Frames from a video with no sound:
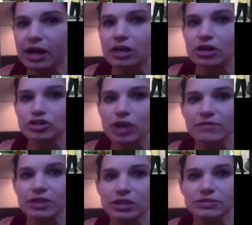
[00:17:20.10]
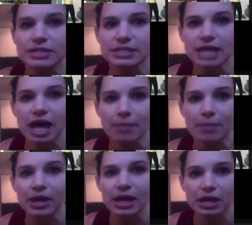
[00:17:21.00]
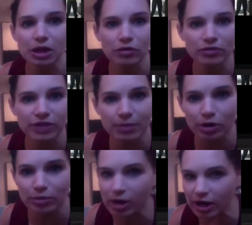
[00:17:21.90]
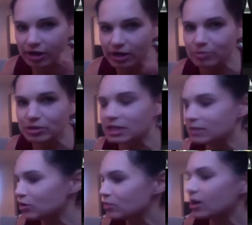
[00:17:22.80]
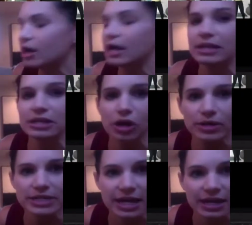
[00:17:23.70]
You're driving those knees up and over that burn bar, that pretend burn bar, and then going down and